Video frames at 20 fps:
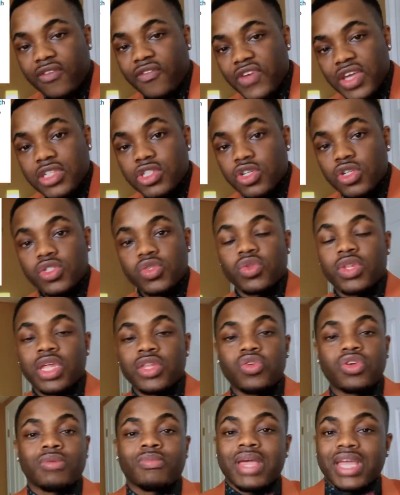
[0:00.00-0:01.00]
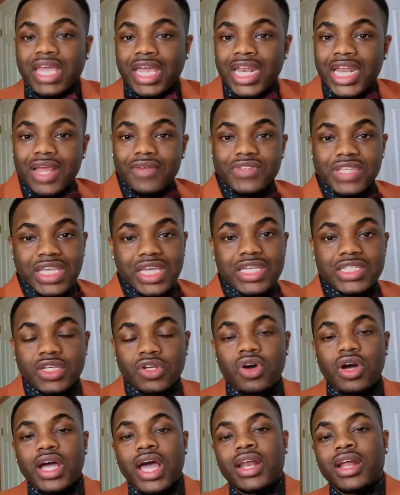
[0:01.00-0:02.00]
features so then you can make NFTs
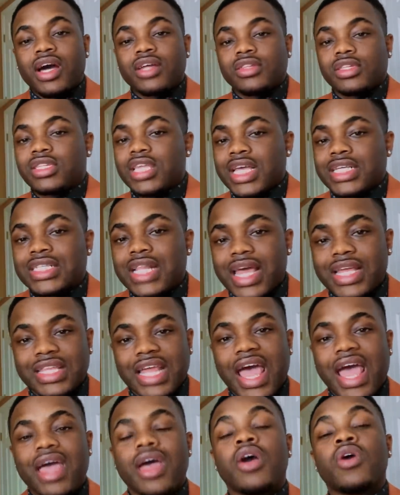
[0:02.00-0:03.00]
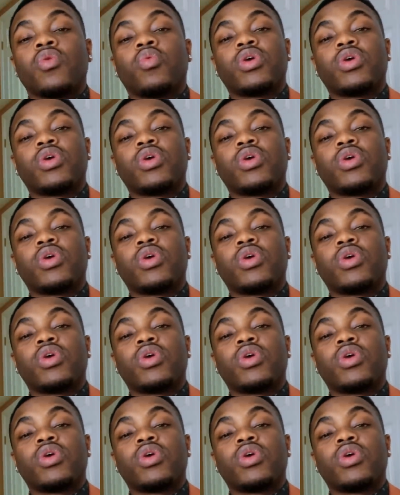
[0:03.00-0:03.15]
and all kind of other things like that